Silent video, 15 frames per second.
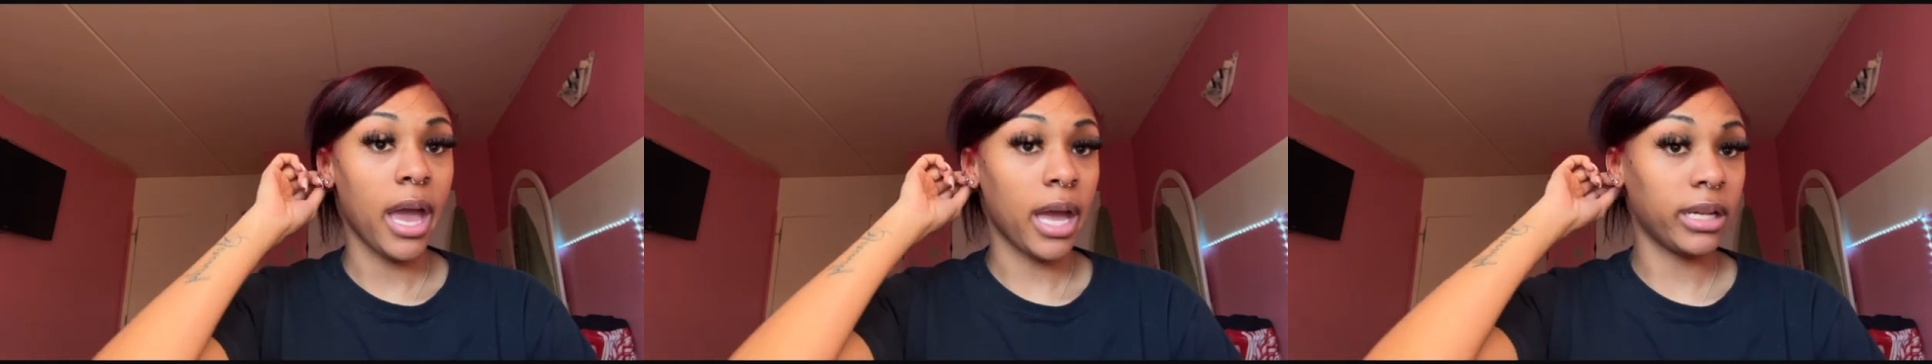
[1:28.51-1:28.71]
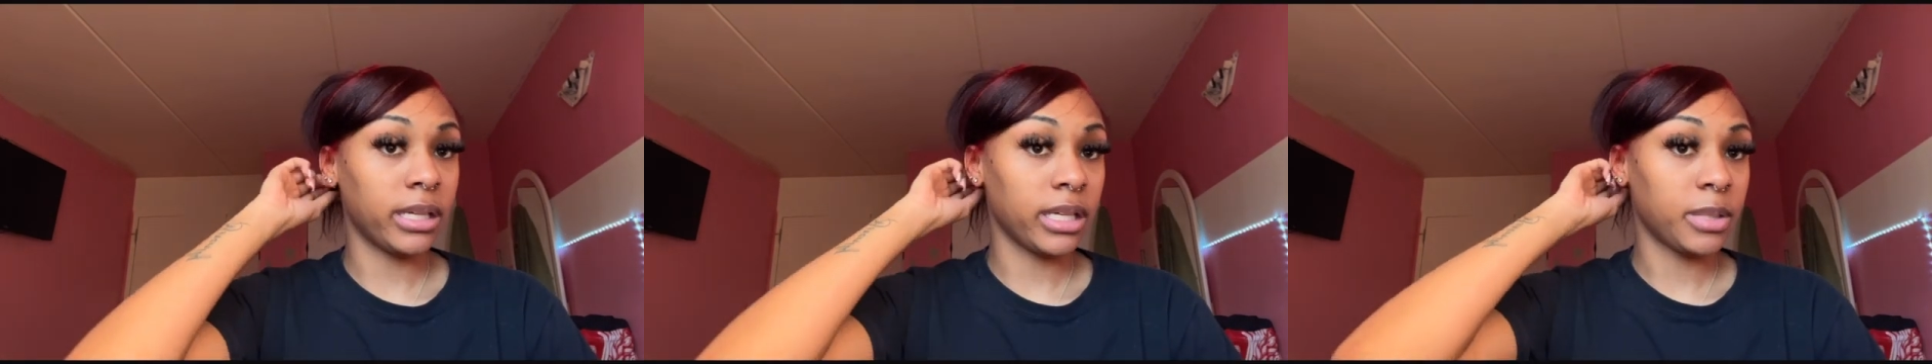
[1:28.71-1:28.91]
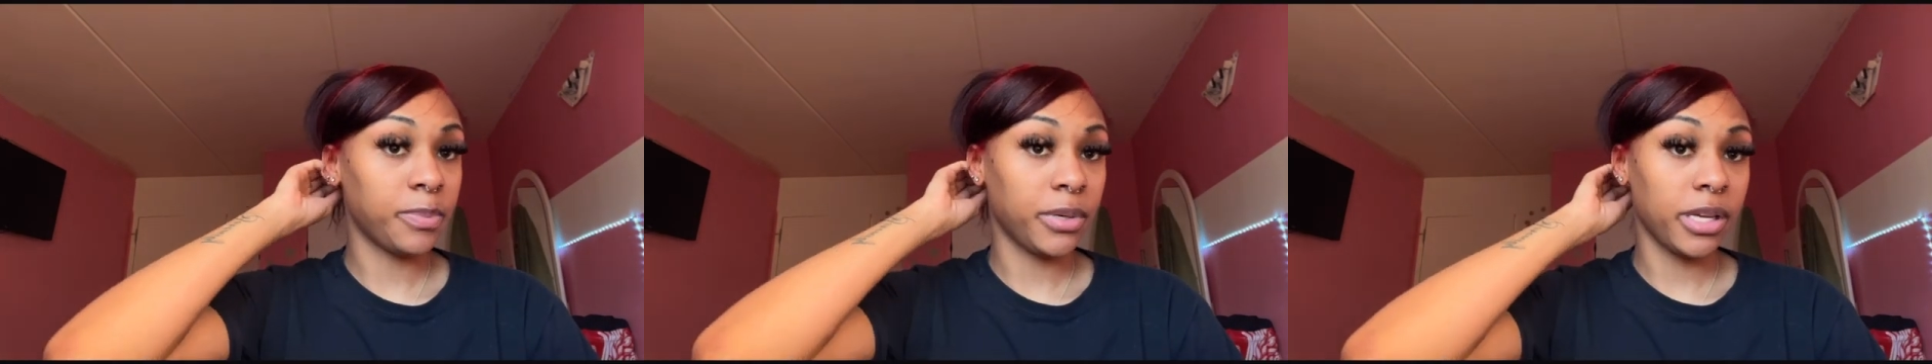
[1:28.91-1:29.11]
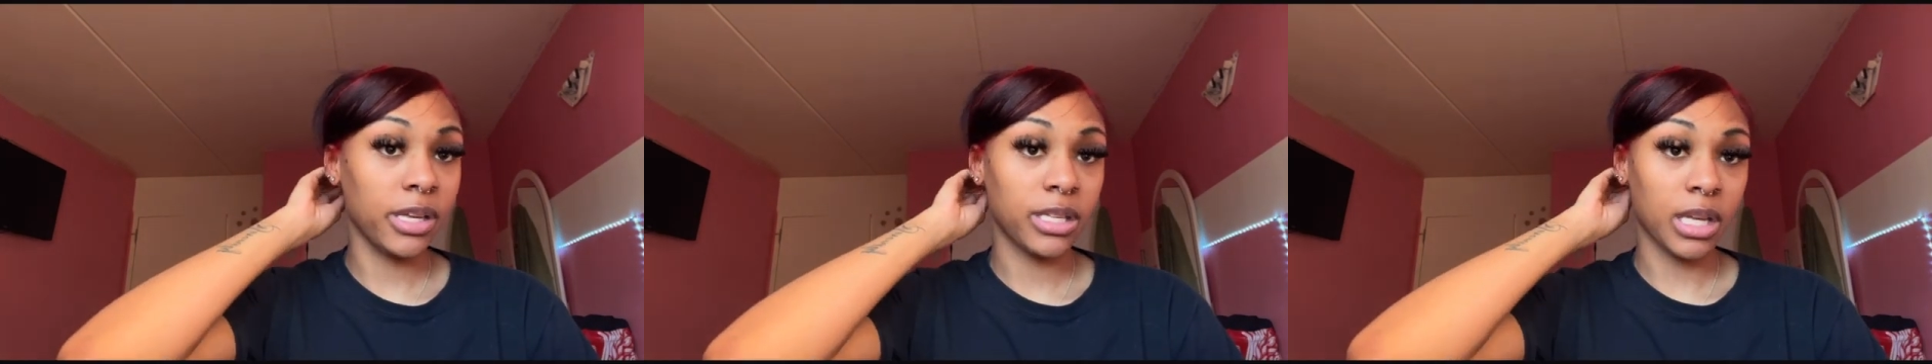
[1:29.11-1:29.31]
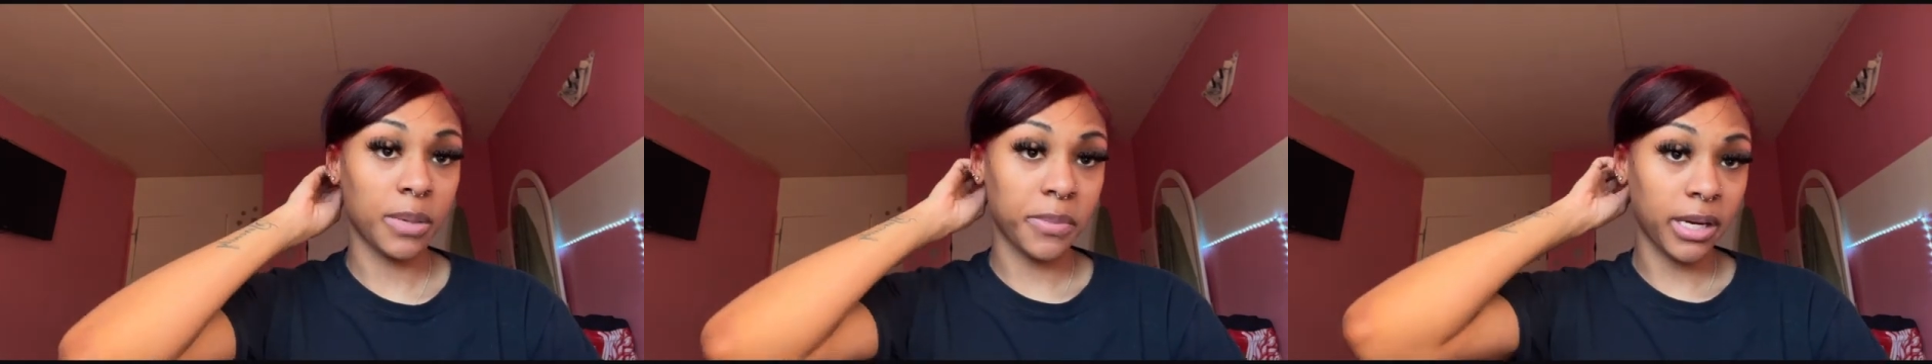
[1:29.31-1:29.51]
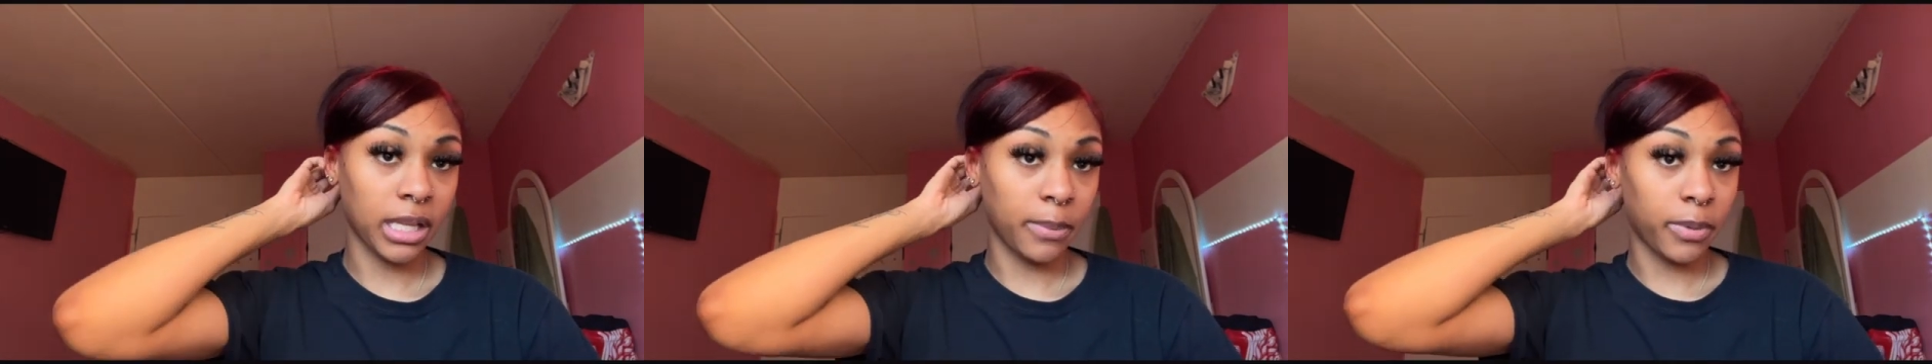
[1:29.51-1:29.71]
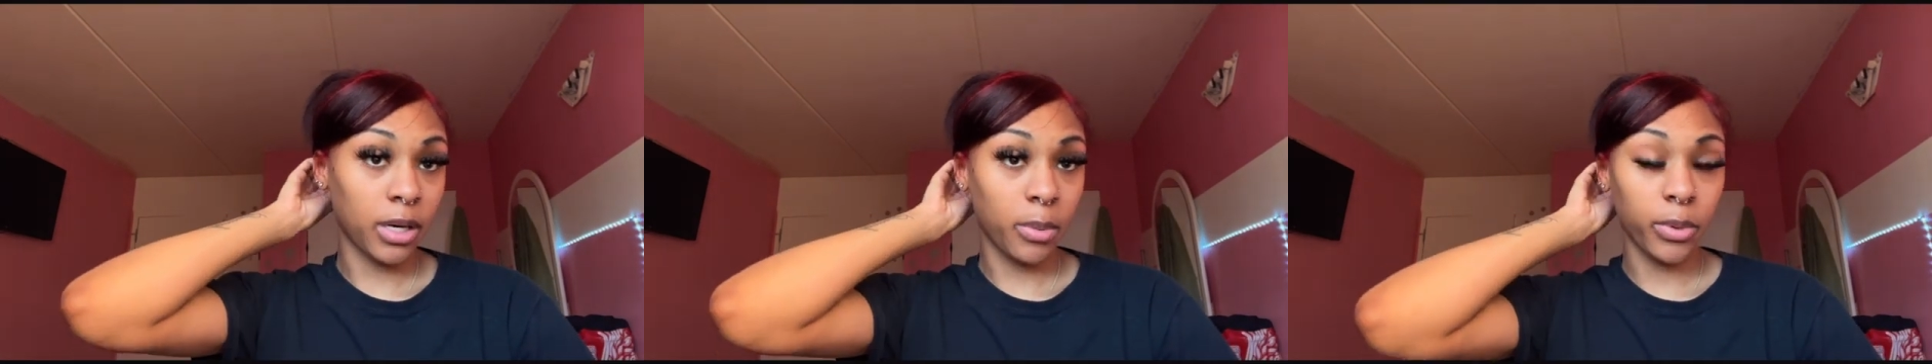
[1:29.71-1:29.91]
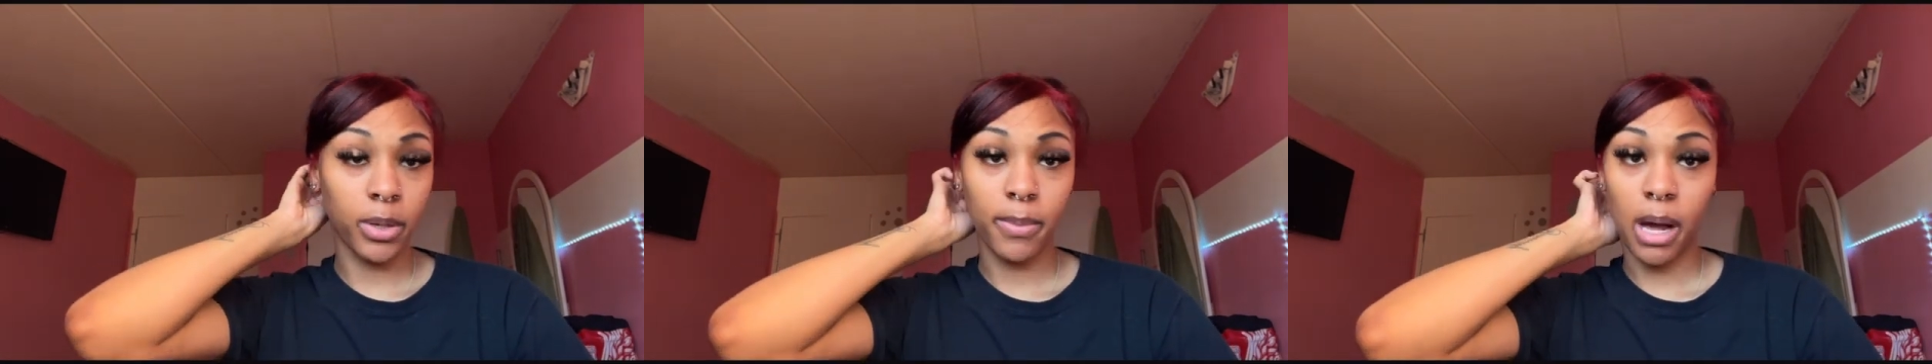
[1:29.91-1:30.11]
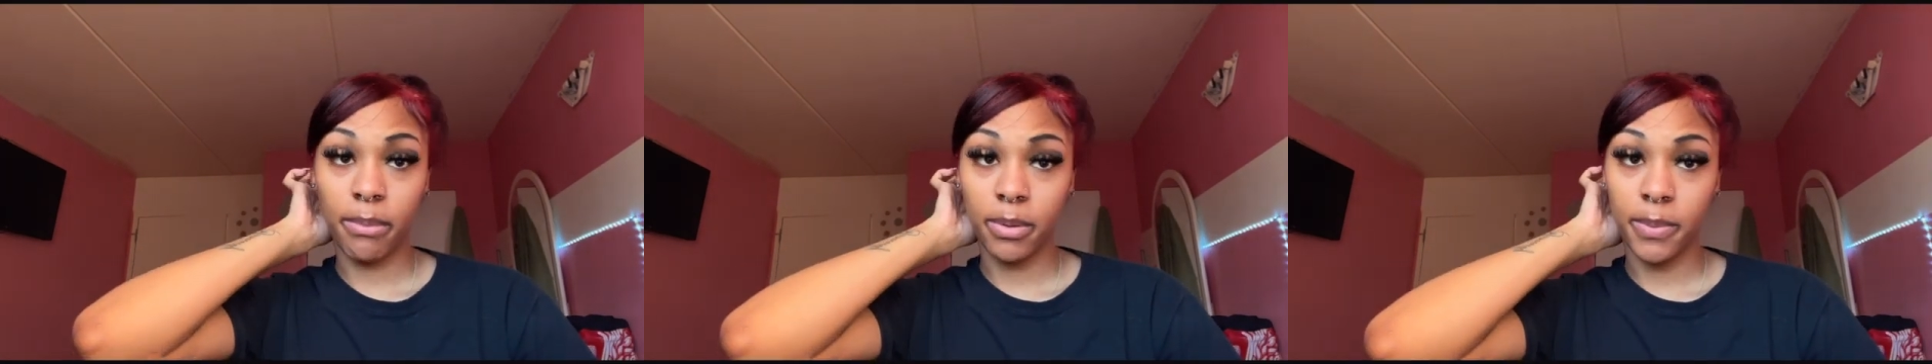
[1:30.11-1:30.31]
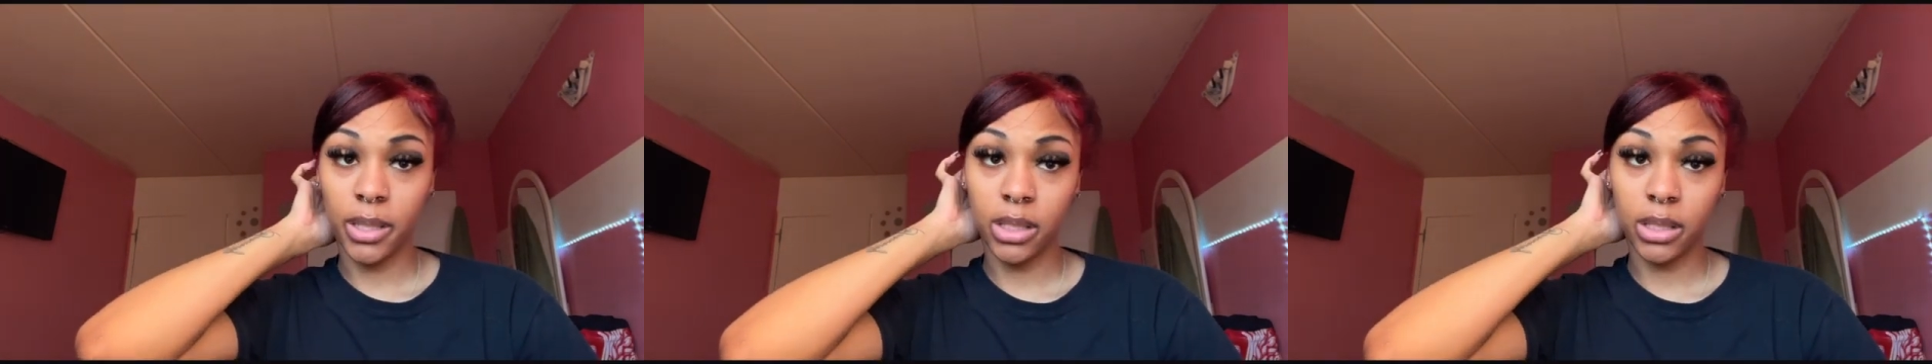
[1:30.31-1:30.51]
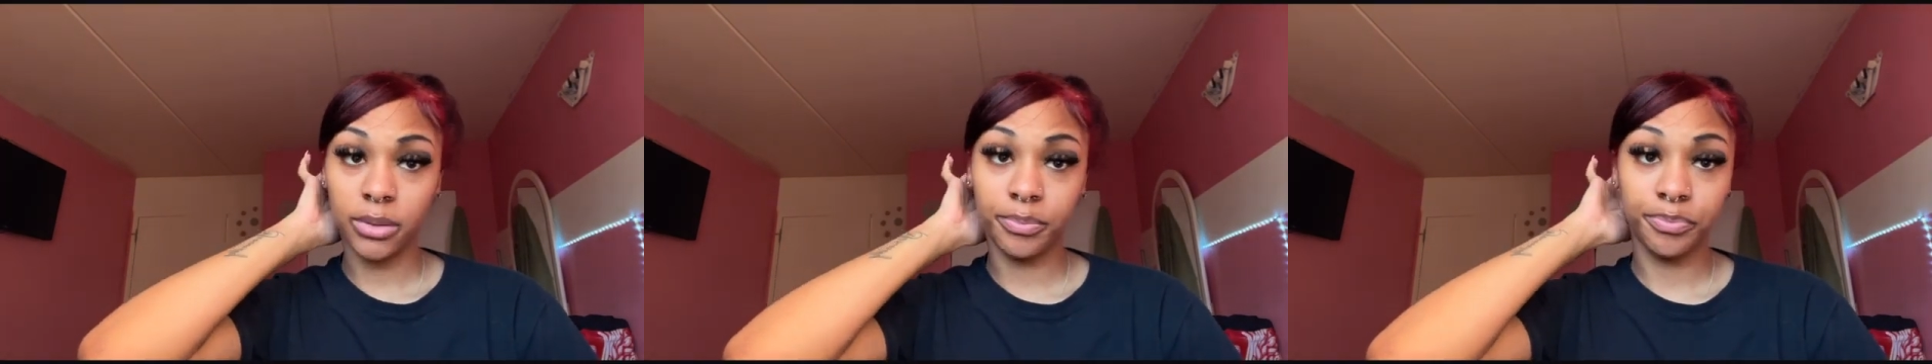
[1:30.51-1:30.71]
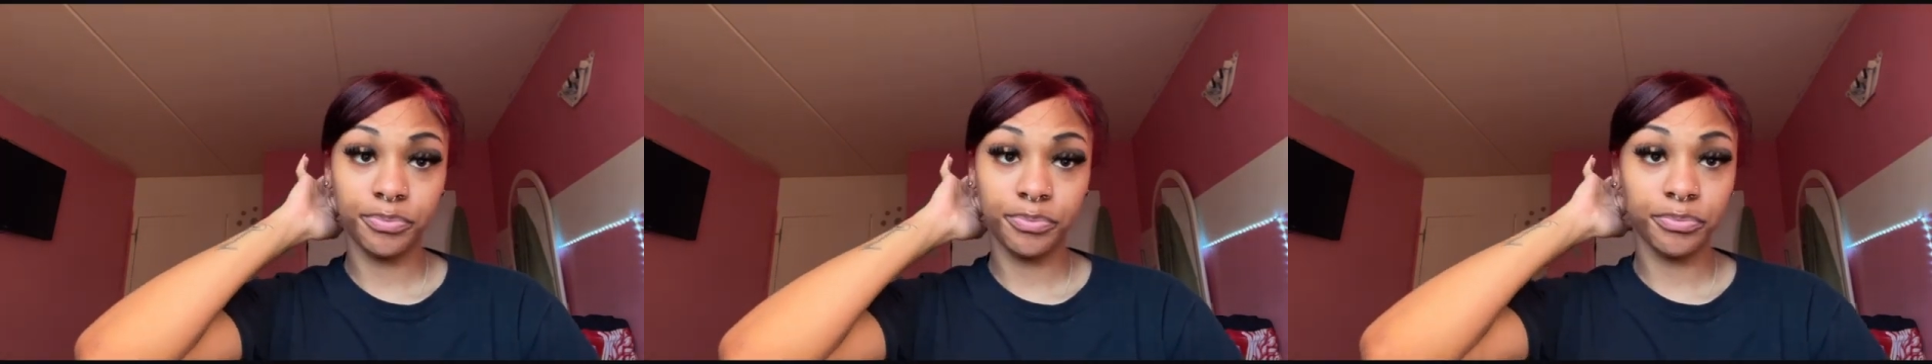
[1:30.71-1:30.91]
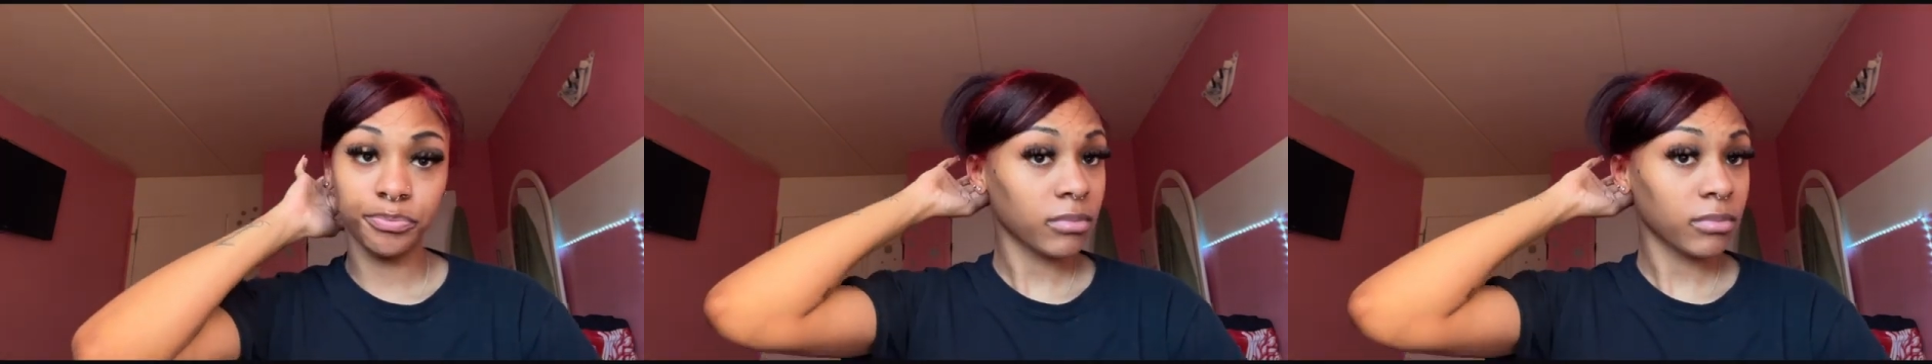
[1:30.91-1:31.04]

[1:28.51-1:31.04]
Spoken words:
And this piece, I'm gonna clip it up with a bobby pin.